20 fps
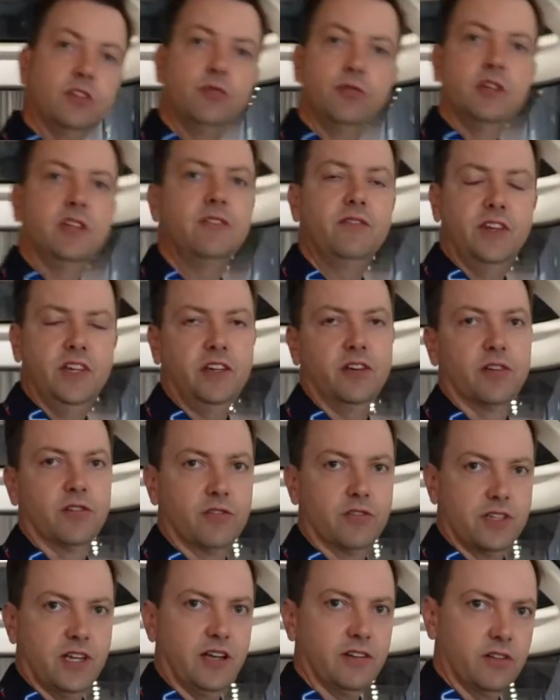EV
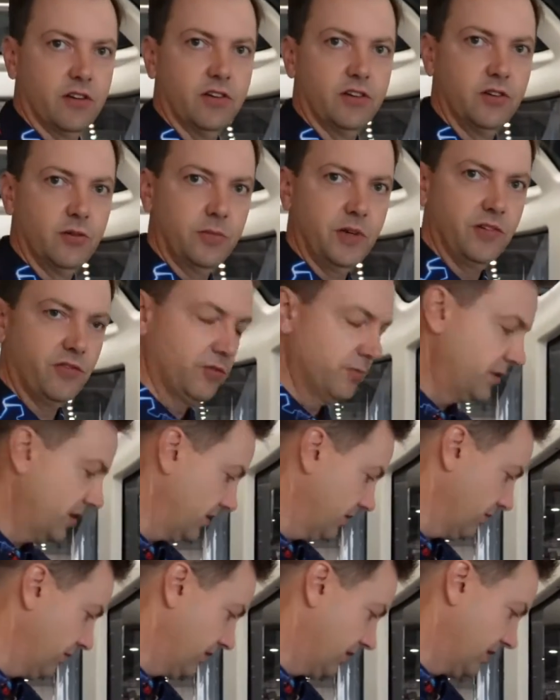owners out there, you'll be
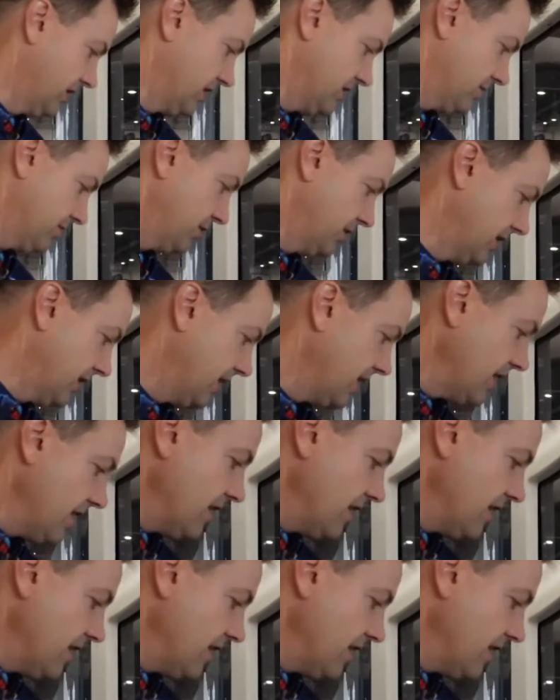familiar with this, but